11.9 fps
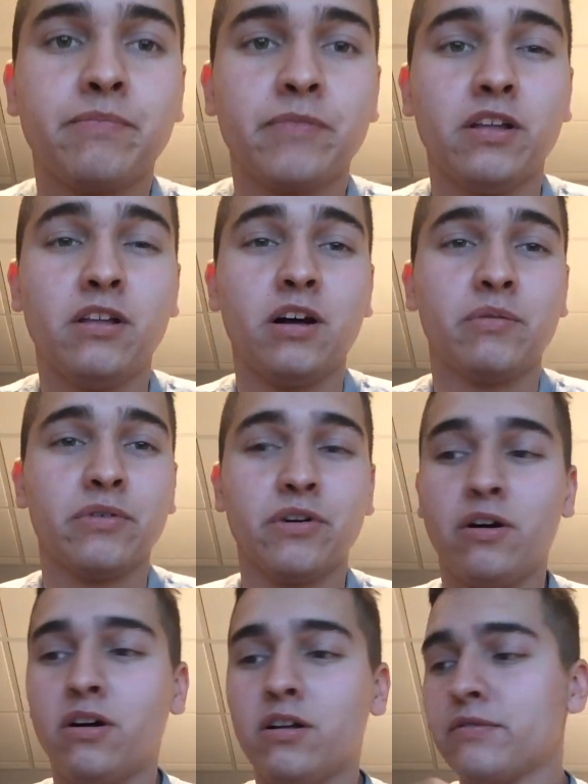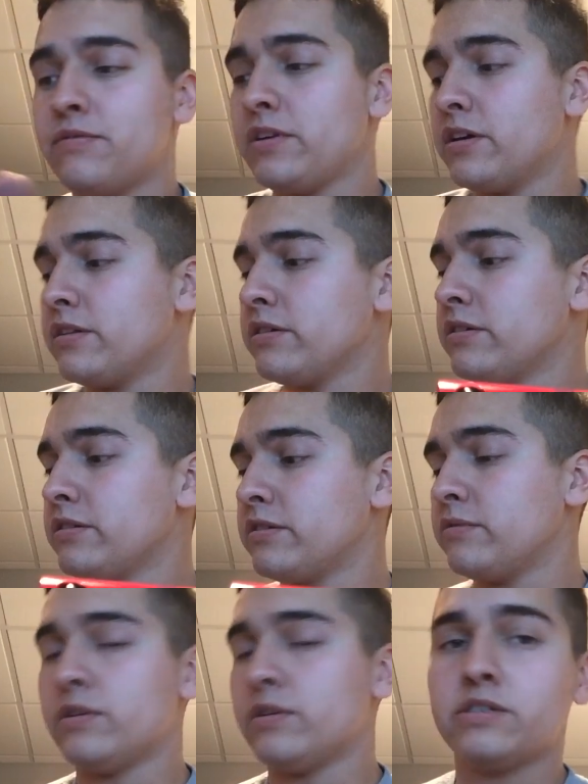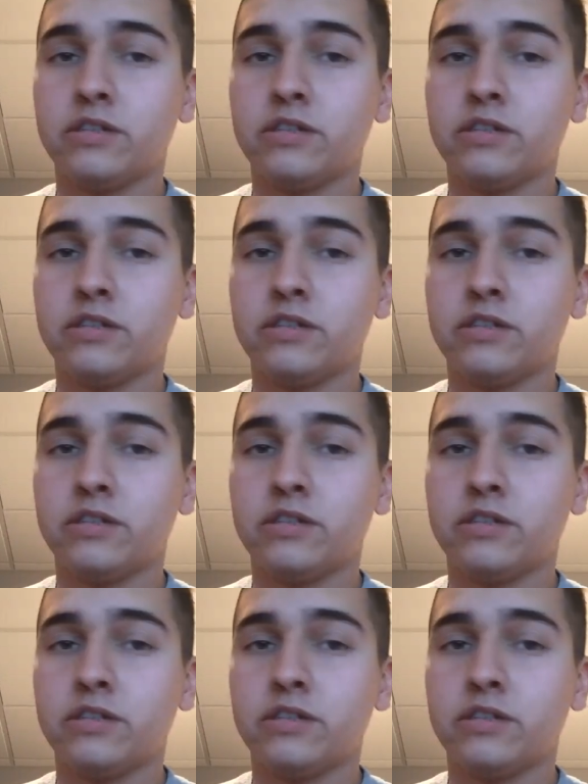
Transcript: along with all of the other ones,